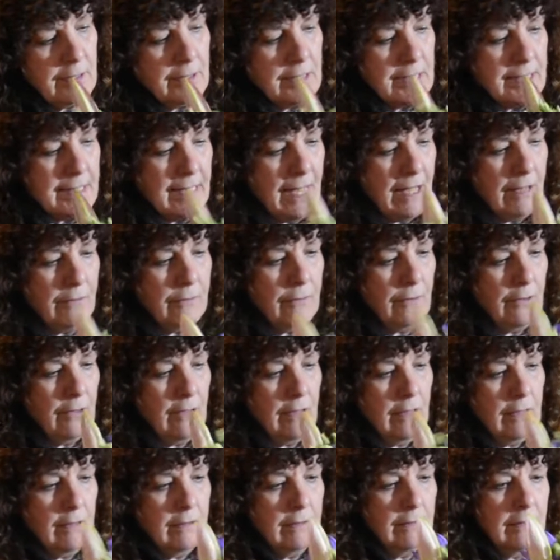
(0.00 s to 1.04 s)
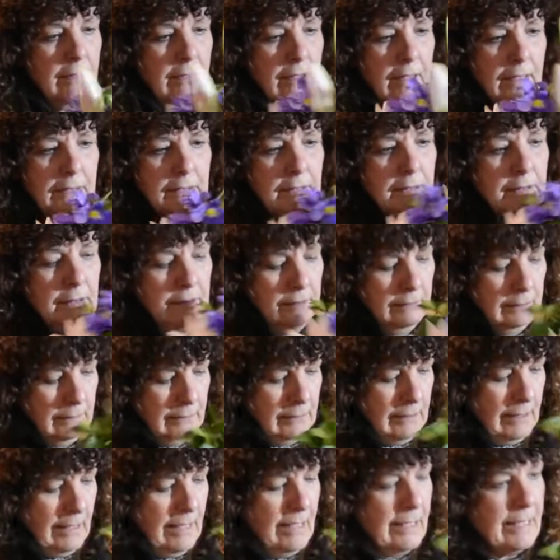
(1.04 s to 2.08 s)
the staff were all
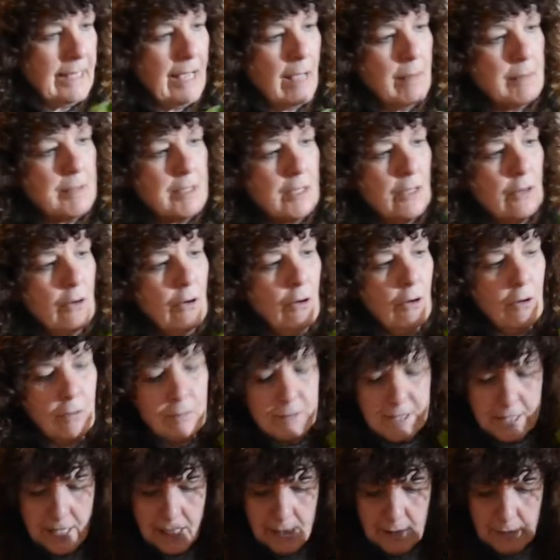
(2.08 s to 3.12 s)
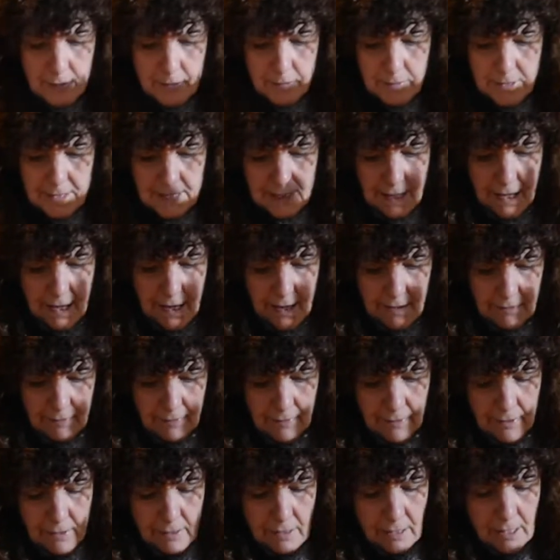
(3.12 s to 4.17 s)
kept at home to keep them safe,
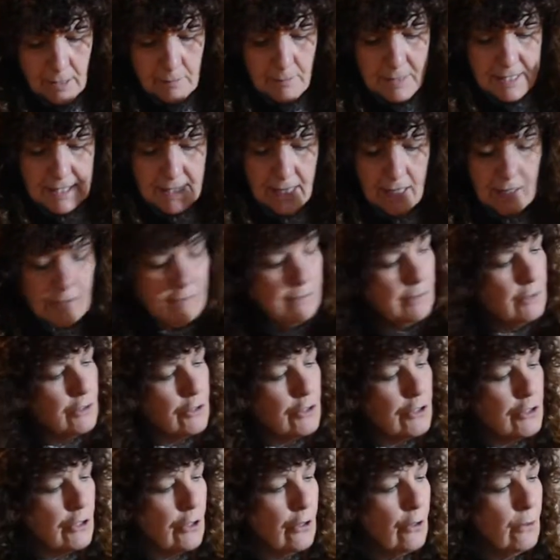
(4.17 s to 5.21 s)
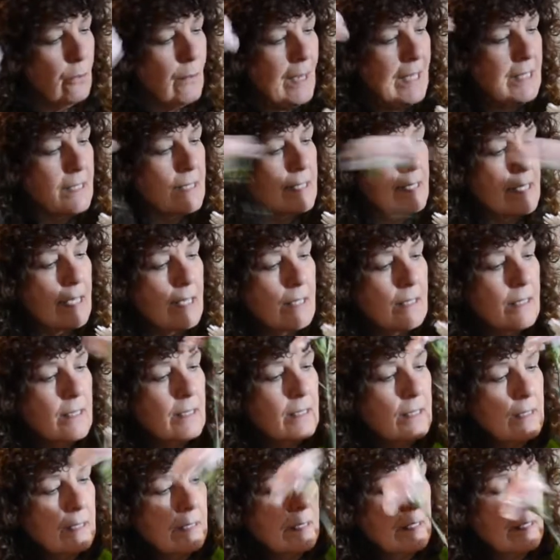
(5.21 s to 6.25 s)
and myself and Joe went in
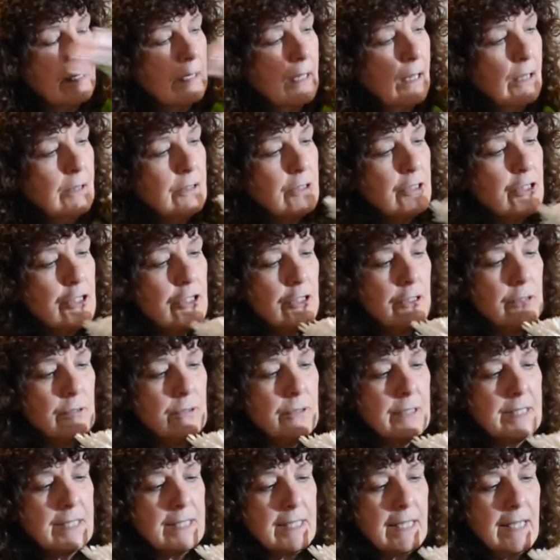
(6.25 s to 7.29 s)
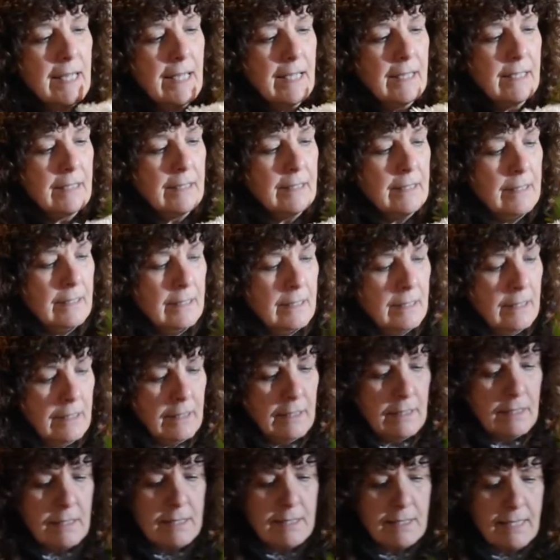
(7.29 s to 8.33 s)
on the Tuesday
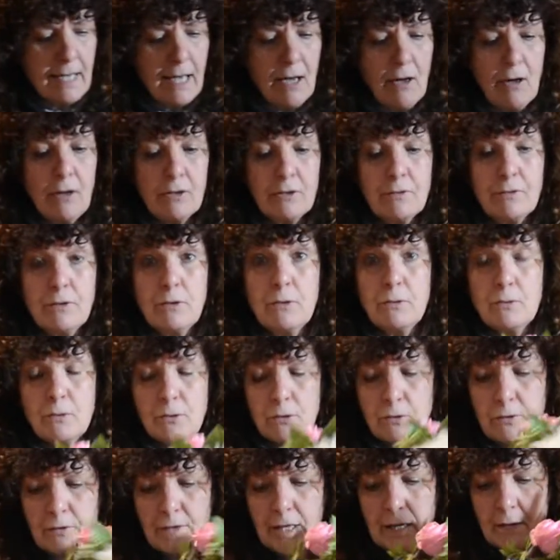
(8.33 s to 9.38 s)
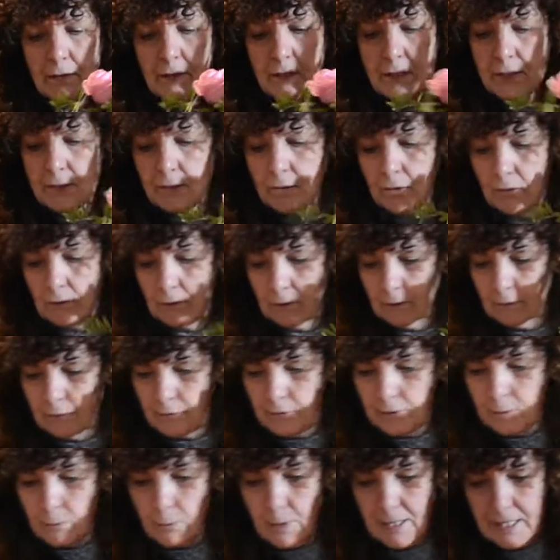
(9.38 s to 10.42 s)
to get all the funeral flowers done
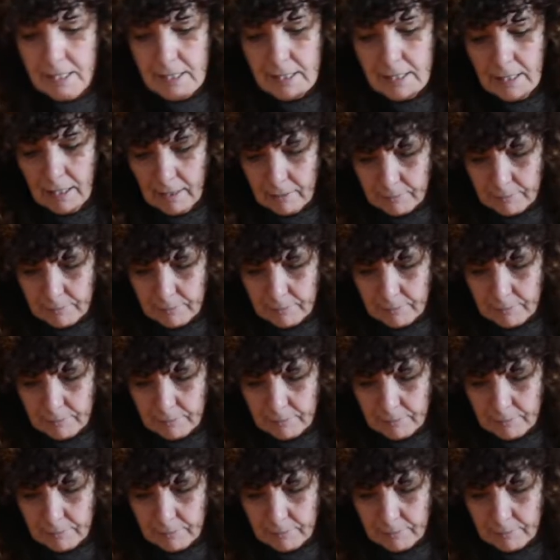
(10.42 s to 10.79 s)
for the week,